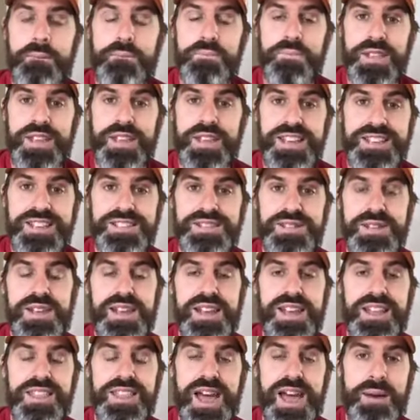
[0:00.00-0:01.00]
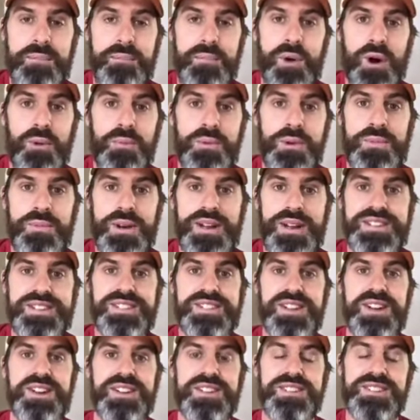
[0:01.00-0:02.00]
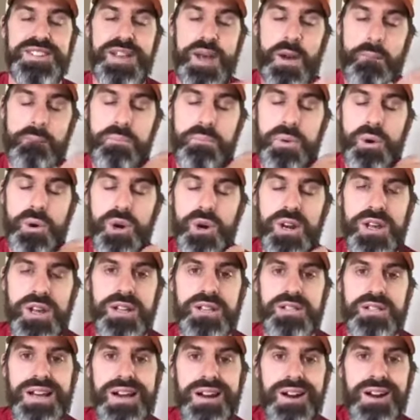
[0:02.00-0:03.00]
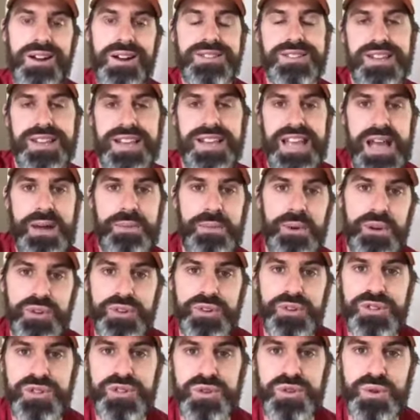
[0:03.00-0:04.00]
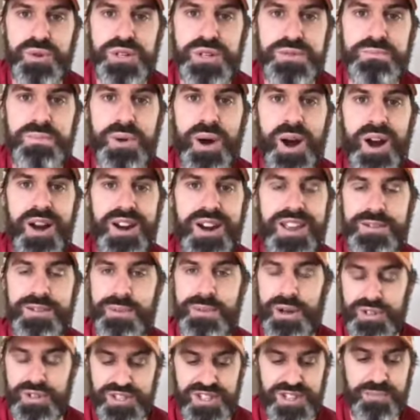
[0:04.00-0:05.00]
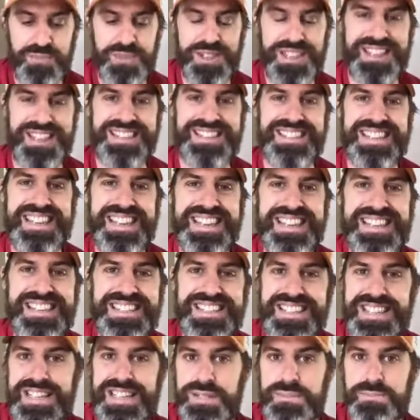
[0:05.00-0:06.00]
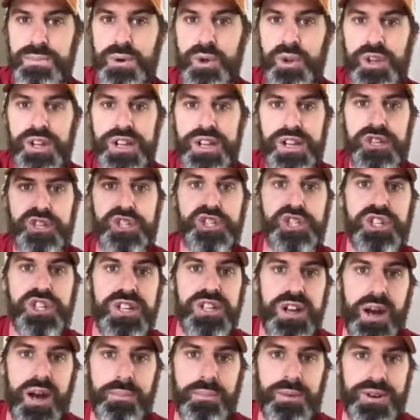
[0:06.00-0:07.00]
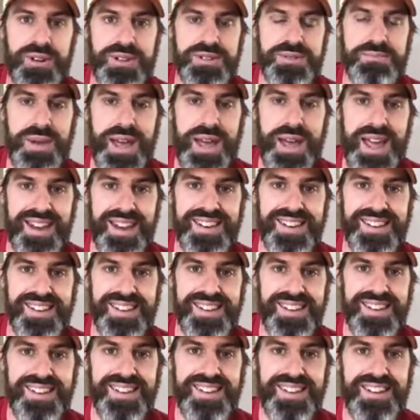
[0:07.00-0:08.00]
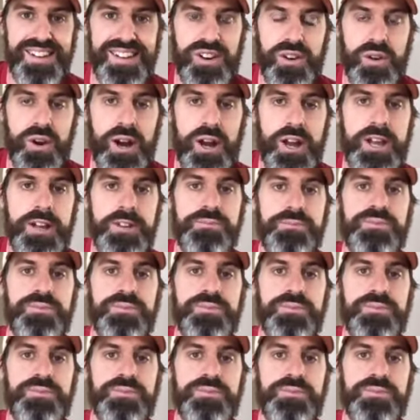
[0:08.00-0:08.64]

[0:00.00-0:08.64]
He's in that moment, my son is now putting toxic chemicals through his body about something as easy as pulling a sheet up on his bed, right?